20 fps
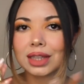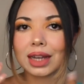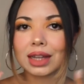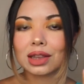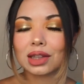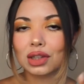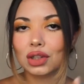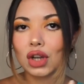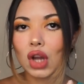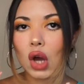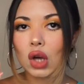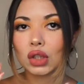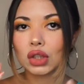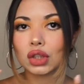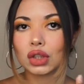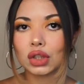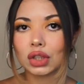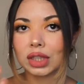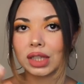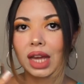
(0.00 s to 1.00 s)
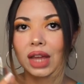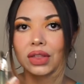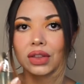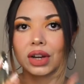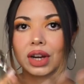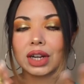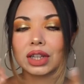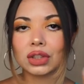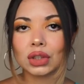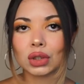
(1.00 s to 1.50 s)
like the notes
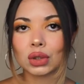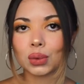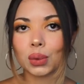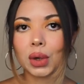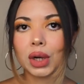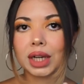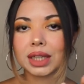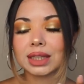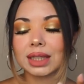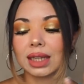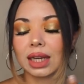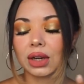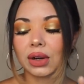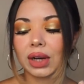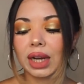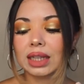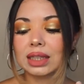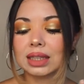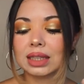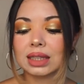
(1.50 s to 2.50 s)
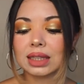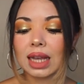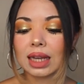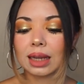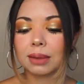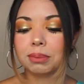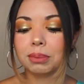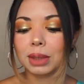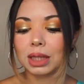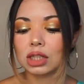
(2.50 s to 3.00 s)
together, it just works and creates
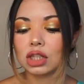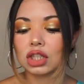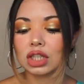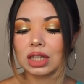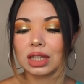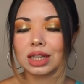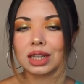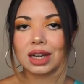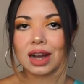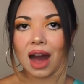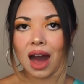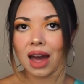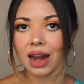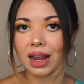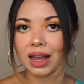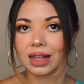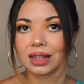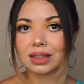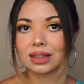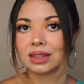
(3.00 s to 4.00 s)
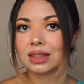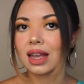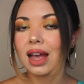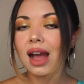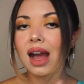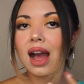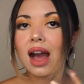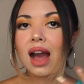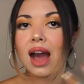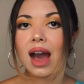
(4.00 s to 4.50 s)
like beachy goddess
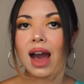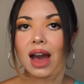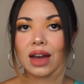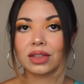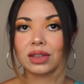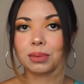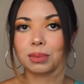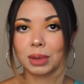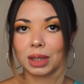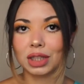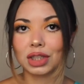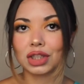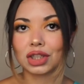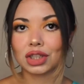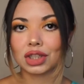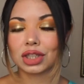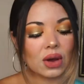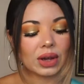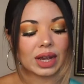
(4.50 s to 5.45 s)
at the beach.